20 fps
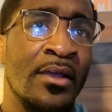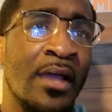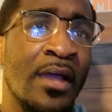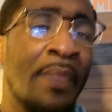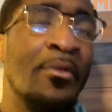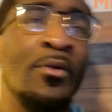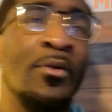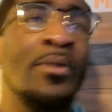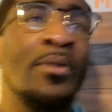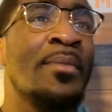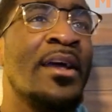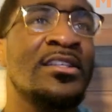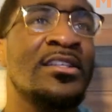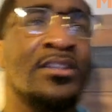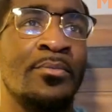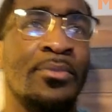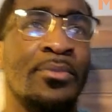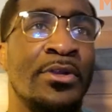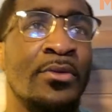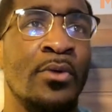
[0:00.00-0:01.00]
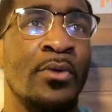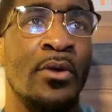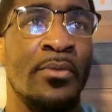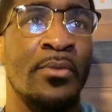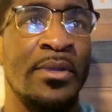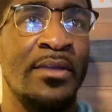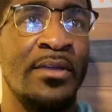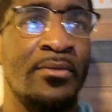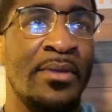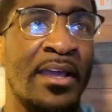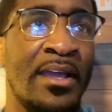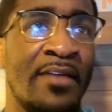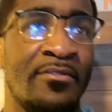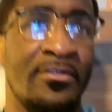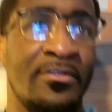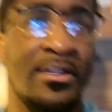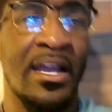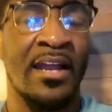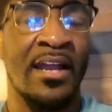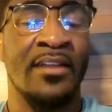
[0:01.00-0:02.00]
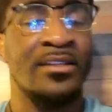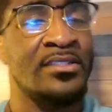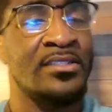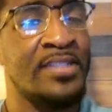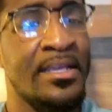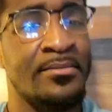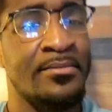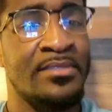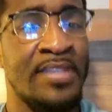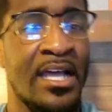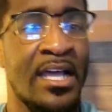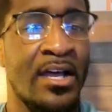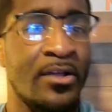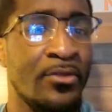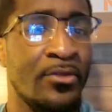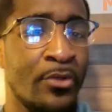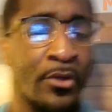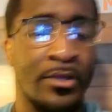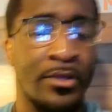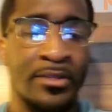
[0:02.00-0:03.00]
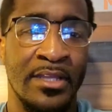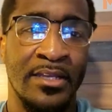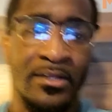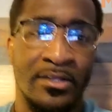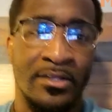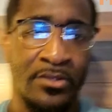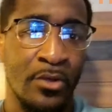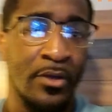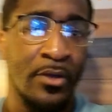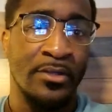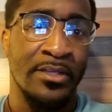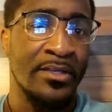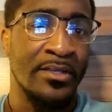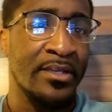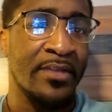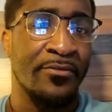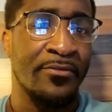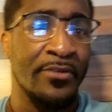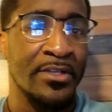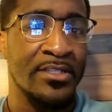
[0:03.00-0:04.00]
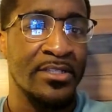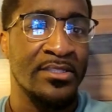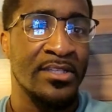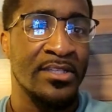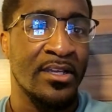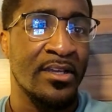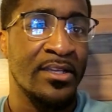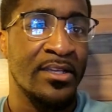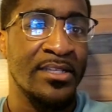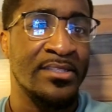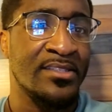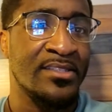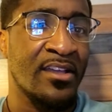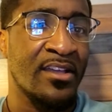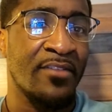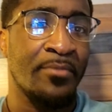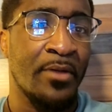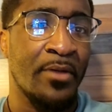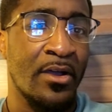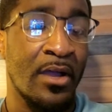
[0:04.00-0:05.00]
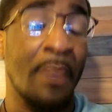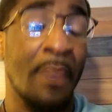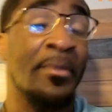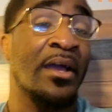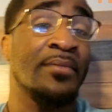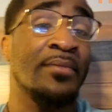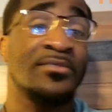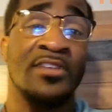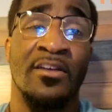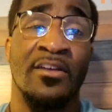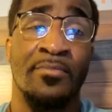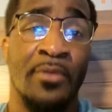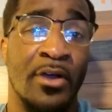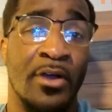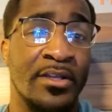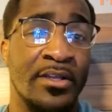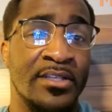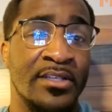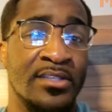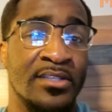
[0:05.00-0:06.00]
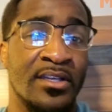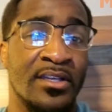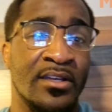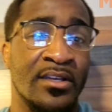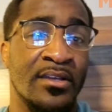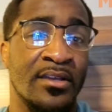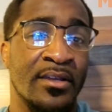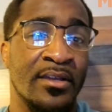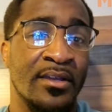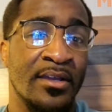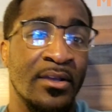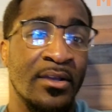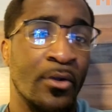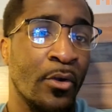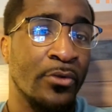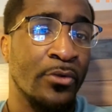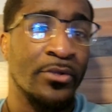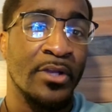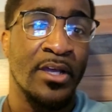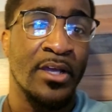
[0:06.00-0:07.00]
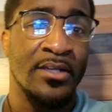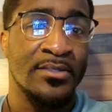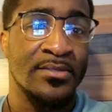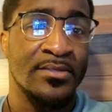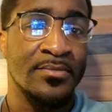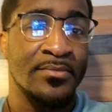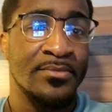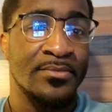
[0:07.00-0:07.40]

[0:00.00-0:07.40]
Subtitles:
I mean we match up pretty well. We have kind of the same style. The only thing different is he's southpaw. I mean I'm southpaw and he's orthodox.